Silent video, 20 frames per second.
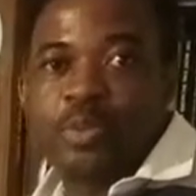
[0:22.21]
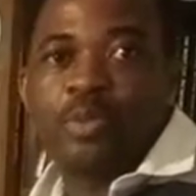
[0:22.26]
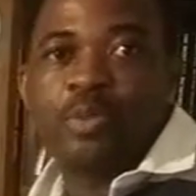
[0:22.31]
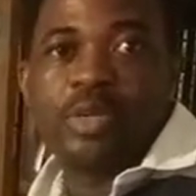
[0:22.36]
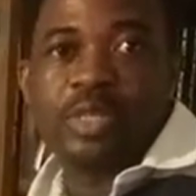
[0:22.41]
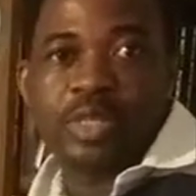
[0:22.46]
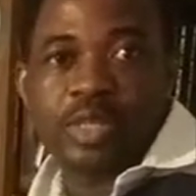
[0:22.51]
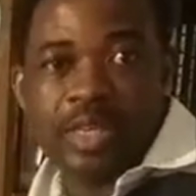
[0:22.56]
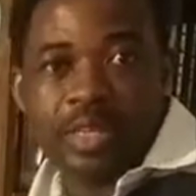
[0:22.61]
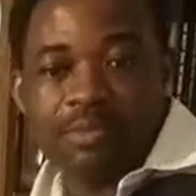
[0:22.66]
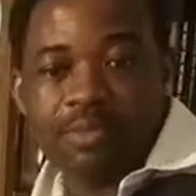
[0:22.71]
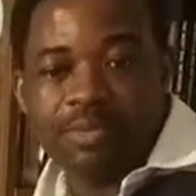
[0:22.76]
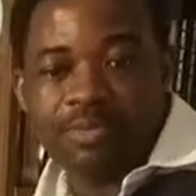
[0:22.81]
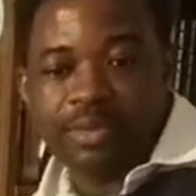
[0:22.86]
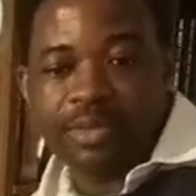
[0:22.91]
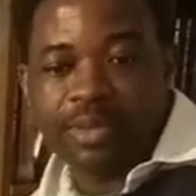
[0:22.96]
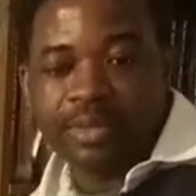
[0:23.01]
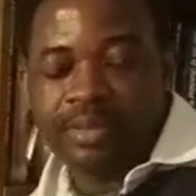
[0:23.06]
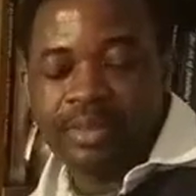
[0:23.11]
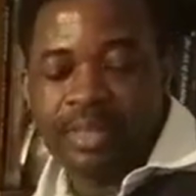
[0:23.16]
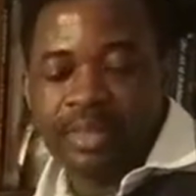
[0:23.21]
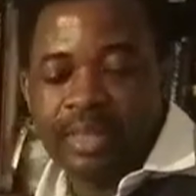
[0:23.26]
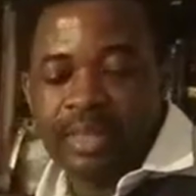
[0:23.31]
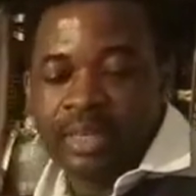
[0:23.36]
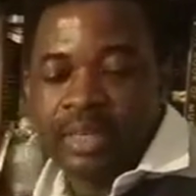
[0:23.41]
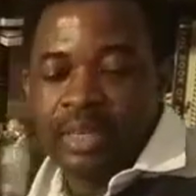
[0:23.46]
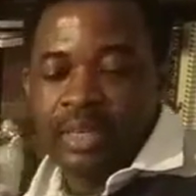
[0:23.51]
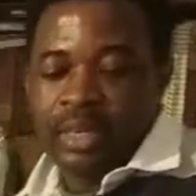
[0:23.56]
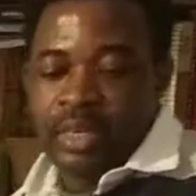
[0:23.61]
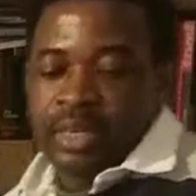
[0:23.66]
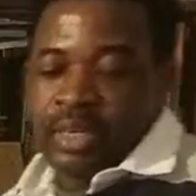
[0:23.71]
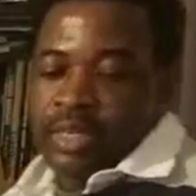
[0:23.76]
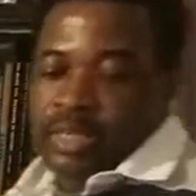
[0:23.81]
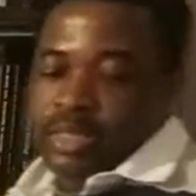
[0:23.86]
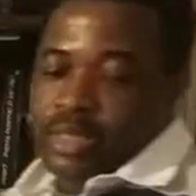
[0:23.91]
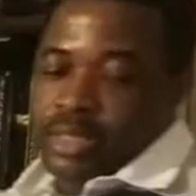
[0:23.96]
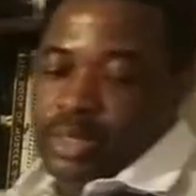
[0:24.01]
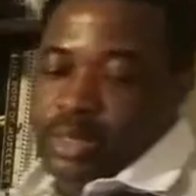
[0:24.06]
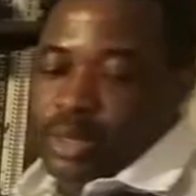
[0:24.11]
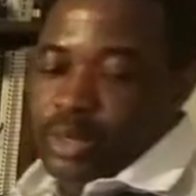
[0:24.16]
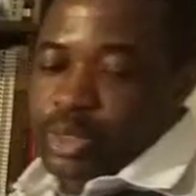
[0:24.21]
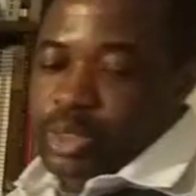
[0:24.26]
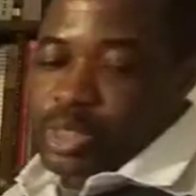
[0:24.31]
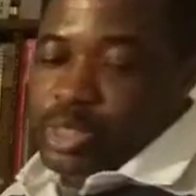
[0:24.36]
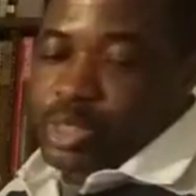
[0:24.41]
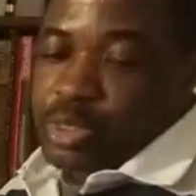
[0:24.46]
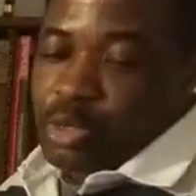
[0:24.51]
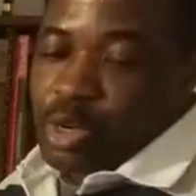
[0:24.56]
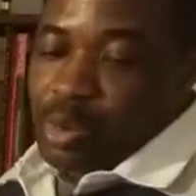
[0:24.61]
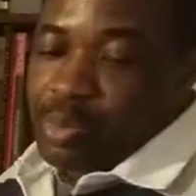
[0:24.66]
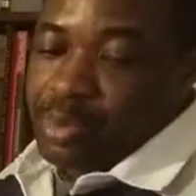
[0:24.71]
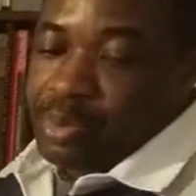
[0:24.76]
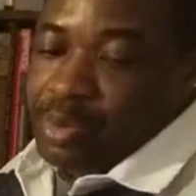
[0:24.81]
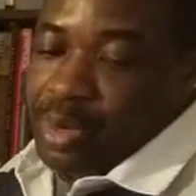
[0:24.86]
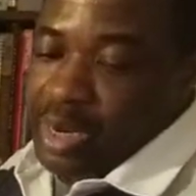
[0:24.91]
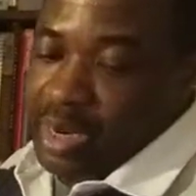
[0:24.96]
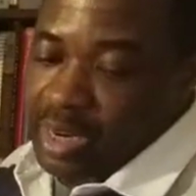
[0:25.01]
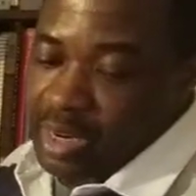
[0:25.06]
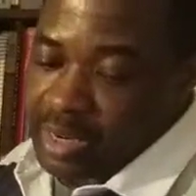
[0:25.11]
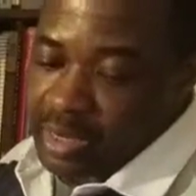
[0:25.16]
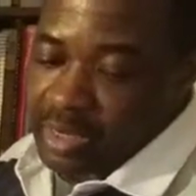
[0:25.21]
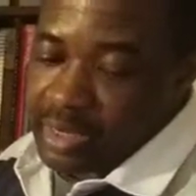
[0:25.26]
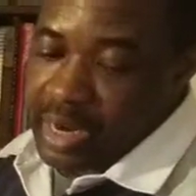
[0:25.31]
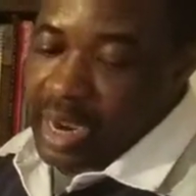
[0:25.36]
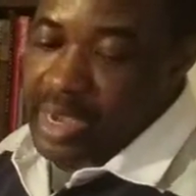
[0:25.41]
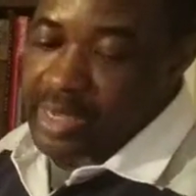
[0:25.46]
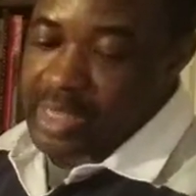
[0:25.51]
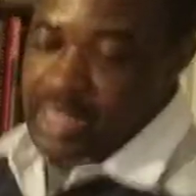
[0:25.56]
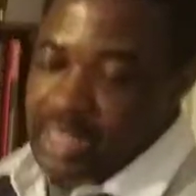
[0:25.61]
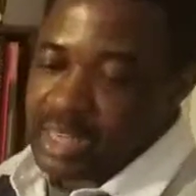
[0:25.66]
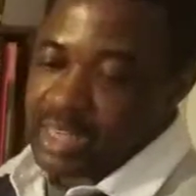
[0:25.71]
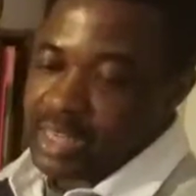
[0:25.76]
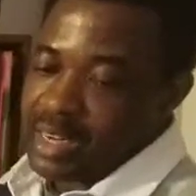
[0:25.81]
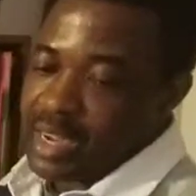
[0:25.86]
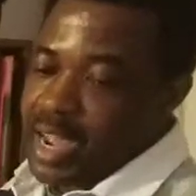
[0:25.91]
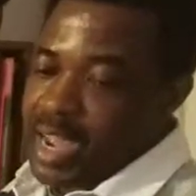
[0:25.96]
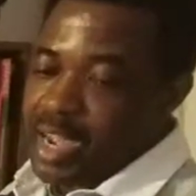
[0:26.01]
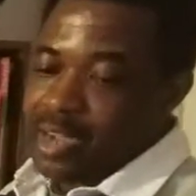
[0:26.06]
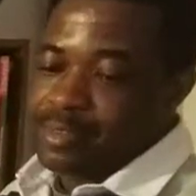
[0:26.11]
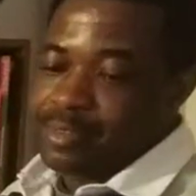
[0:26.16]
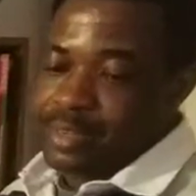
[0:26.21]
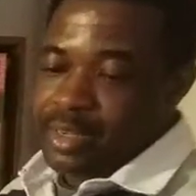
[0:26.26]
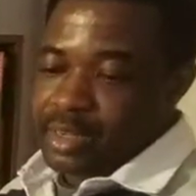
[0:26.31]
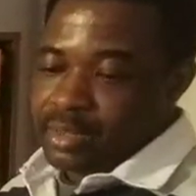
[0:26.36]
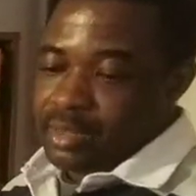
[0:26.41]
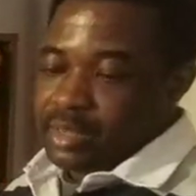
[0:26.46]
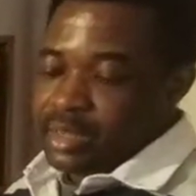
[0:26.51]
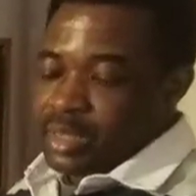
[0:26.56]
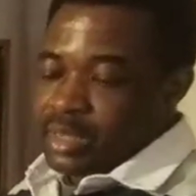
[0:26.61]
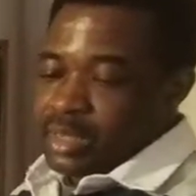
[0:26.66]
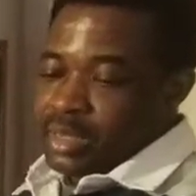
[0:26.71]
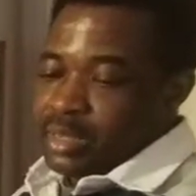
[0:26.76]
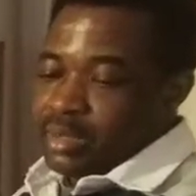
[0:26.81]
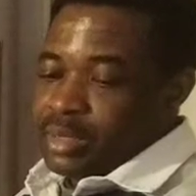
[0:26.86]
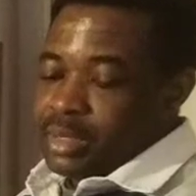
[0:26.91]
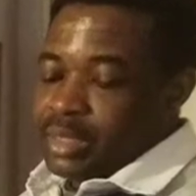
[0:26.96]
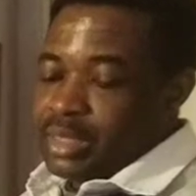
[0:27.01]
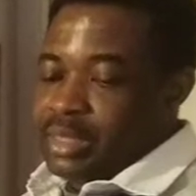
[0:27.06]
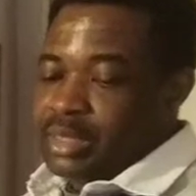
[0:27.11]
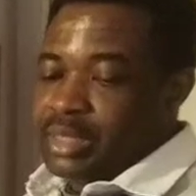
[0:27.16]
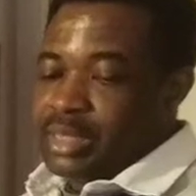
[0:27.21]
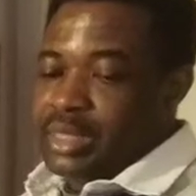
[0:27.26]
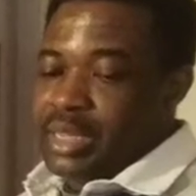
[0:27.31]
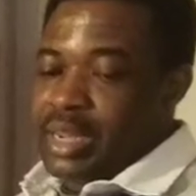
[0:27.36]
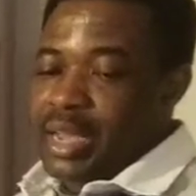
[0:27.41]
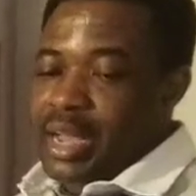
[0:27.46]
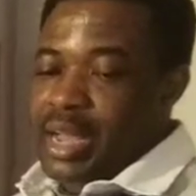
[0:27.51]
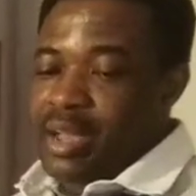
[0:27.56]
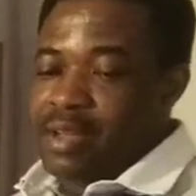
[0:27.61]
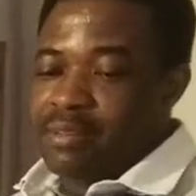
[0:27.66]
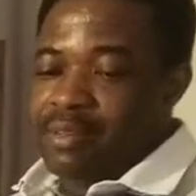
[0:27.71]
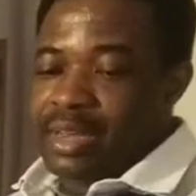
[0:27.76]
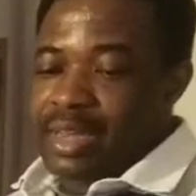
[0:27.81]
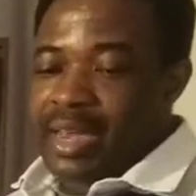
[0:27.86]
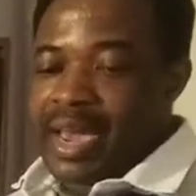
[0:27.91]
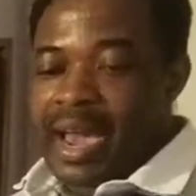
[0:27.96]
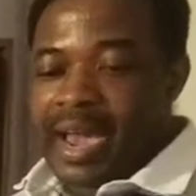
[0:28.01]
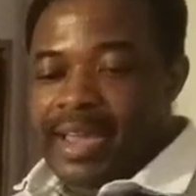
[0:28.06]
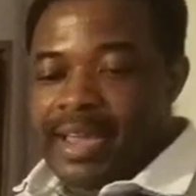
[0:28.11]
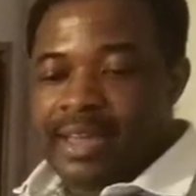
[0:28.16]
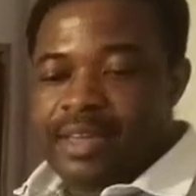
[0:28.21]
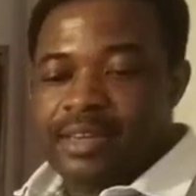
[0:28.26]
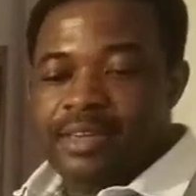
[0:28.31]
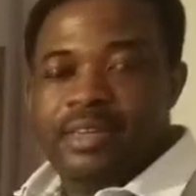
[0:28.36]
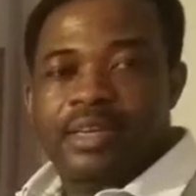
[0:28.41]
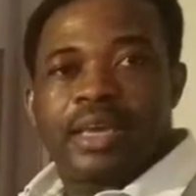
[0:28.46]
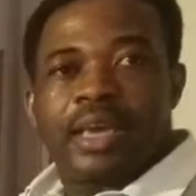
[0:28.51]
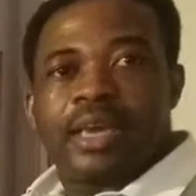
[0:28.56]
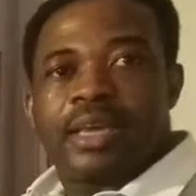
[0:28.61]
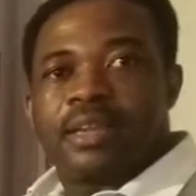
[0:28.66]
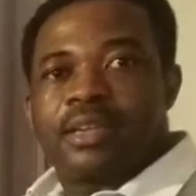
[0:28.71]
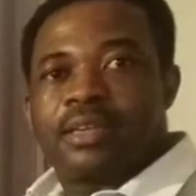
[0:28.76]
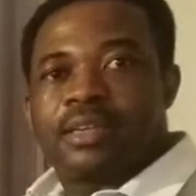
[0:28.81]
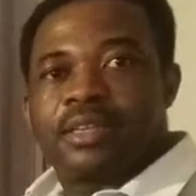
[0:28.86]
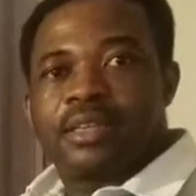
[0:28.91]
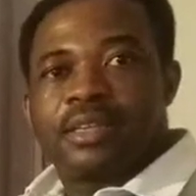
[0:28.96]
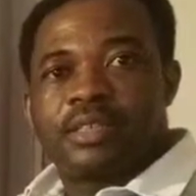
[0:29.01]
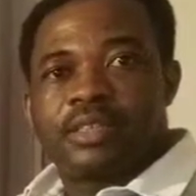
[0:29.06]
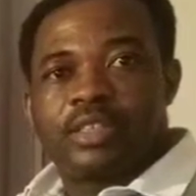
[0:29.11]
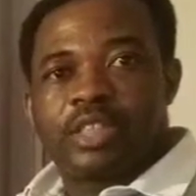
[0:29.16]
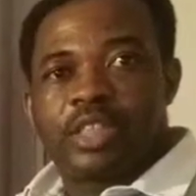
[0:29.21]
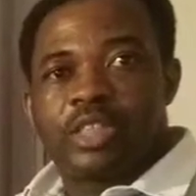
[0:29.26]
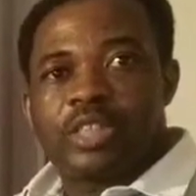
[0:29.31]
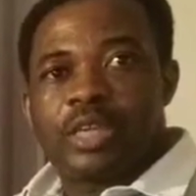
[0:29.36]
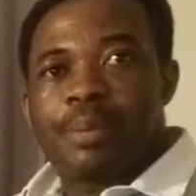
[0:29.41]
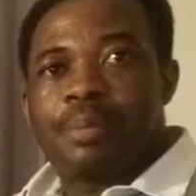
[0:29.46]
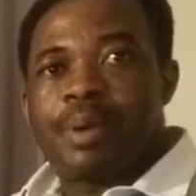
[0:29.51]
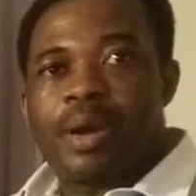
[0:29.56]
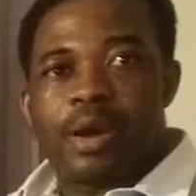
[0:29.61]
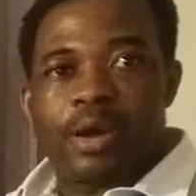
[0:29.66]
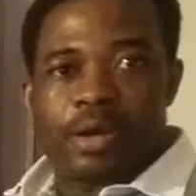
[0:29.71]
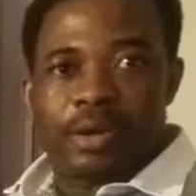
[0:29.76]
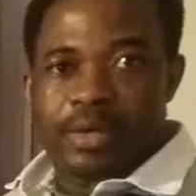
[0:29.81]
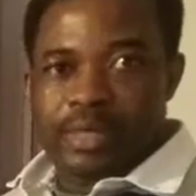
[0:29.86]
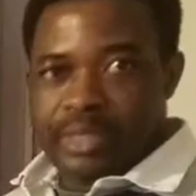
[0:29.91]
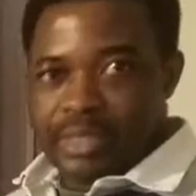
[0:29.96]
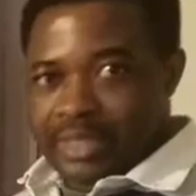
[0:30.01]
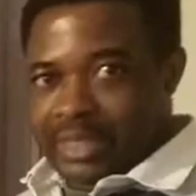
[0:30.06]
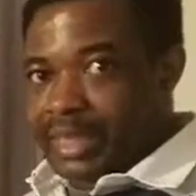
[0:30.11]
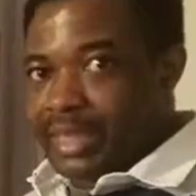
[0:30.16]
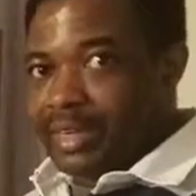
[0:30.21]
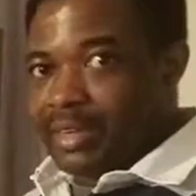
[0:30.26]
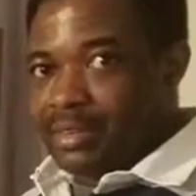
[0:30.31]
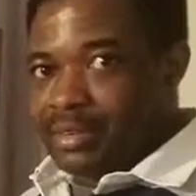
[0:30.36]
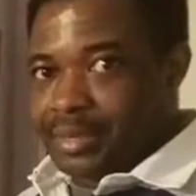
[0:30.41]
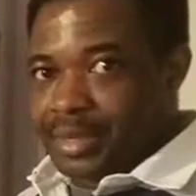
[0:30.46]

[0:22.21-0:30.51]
were saying before. So she's wrapped right here. Her skin have uh, still have cayenne and ginger powder on the skin.